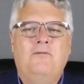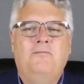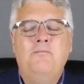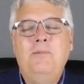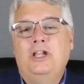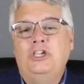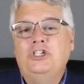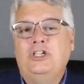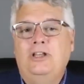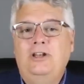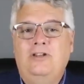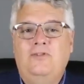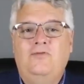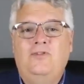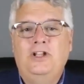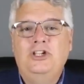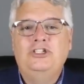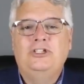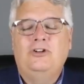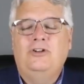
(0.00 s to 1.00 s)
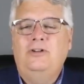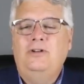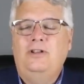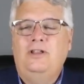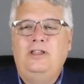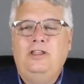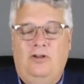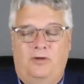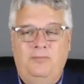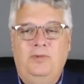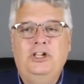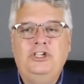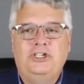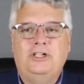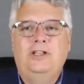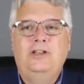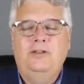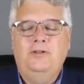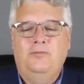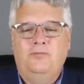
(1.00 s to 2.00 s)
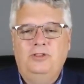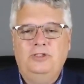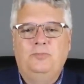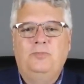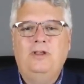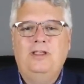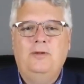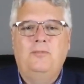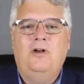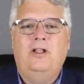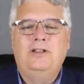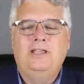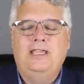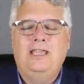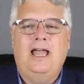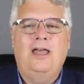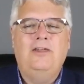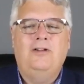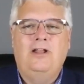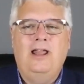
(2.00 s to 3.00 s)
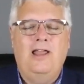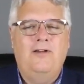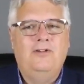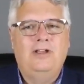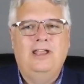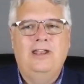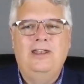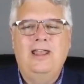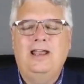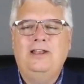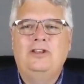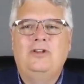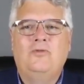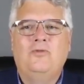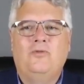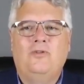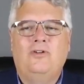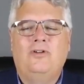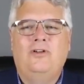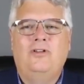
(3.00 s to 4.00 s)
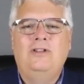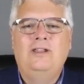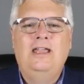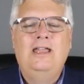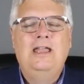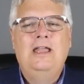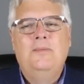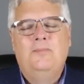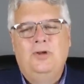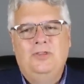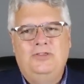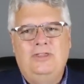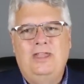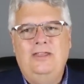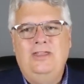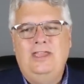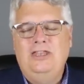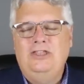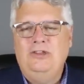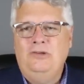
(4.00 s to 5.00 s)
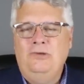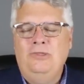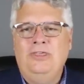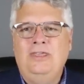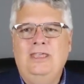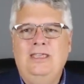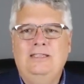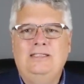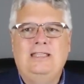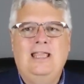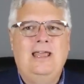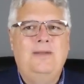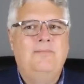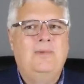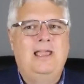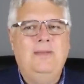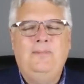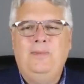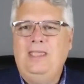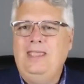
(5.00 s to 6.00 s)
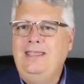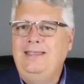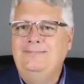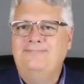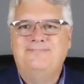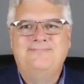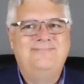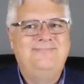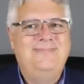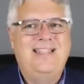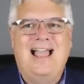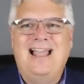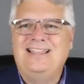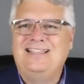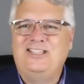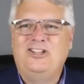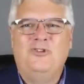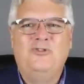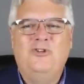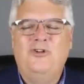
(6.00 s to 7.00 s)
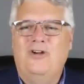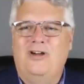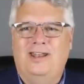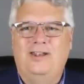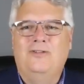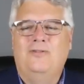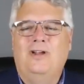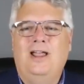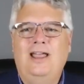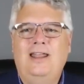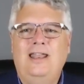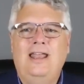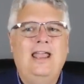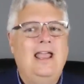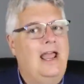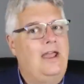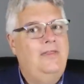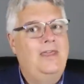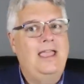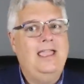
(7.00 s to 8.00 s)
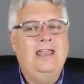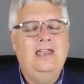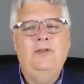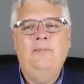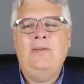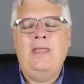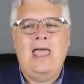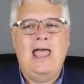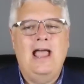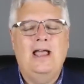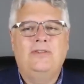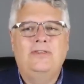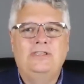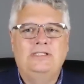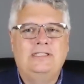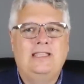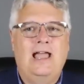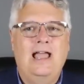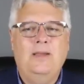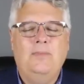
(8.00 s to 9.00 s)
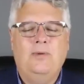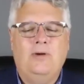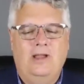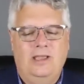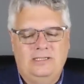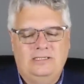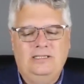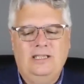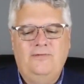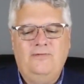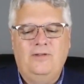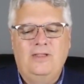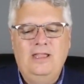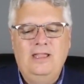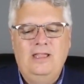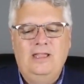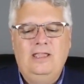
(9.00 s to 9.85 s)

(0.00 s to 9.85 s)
mission and vision, mission, let's bring them all together and have a connected world. But then they do things that might be not so good, right? And that can impact the stock price. If